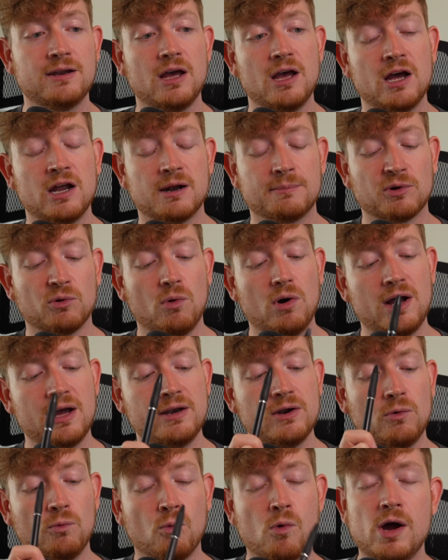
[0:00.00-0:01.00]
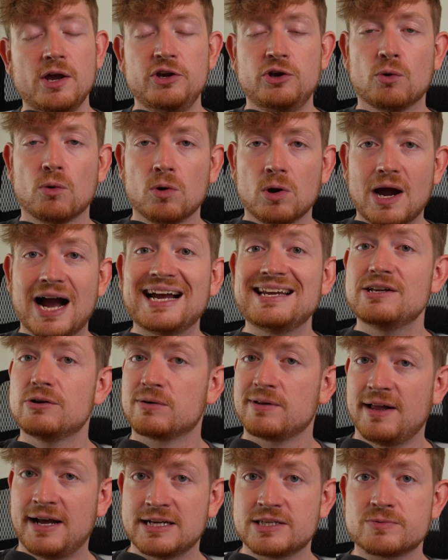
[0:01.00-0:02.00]
number one, what your ideal
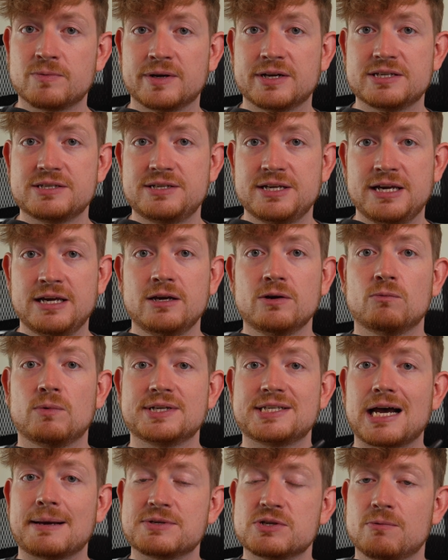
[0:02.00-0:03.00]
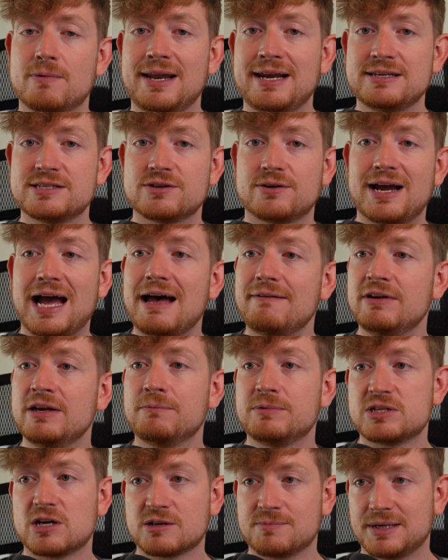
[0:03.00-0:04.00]
clients want to see, what types of weddings they're having.
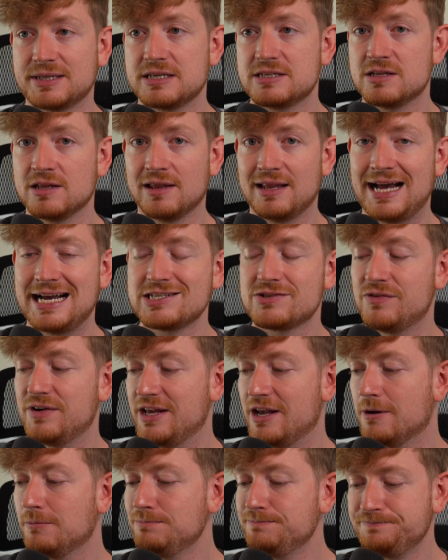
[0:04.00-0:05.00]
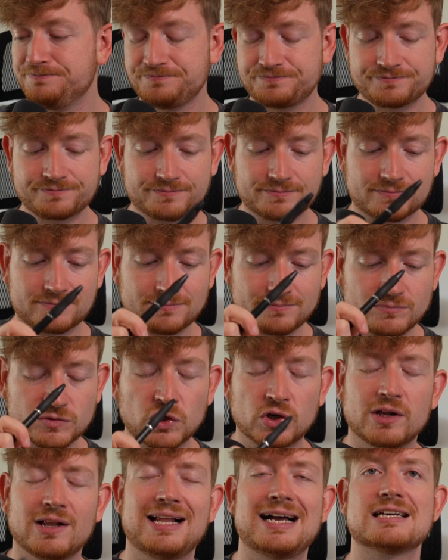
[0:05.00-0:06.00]
We talked about this in the last video
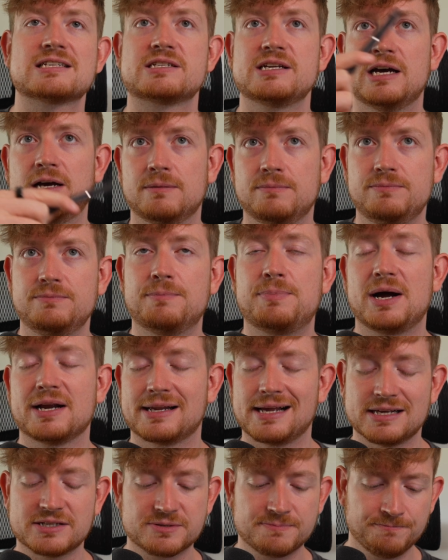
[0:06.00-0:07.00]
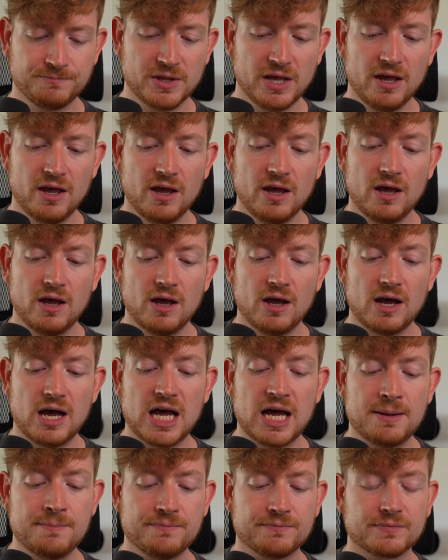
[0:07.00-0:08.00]
or the last podcast.
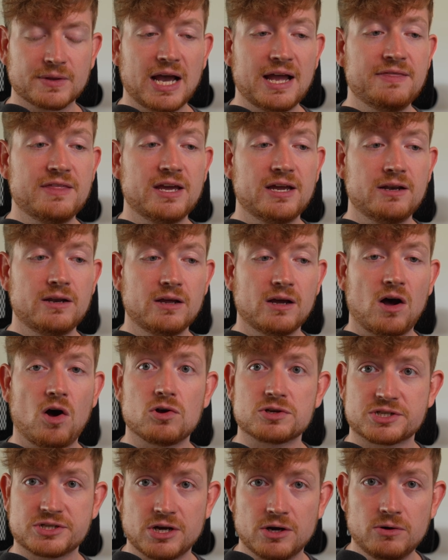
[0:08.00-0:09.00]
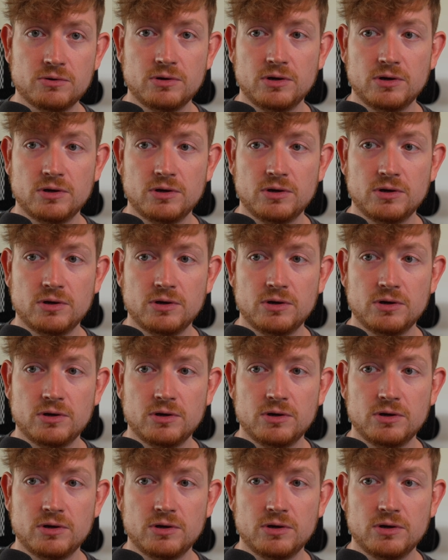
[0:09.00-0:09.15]
And then also,